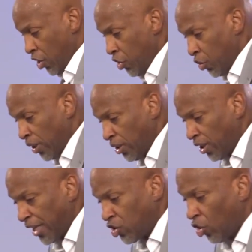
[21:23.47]
You can
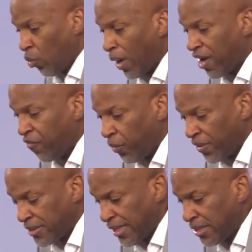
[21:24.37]
look at your wife with
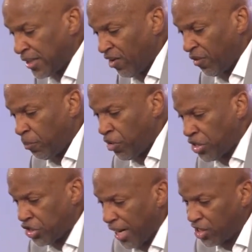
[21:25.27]
a sense of
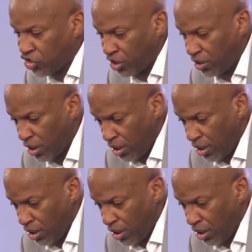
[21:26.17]
appreciation,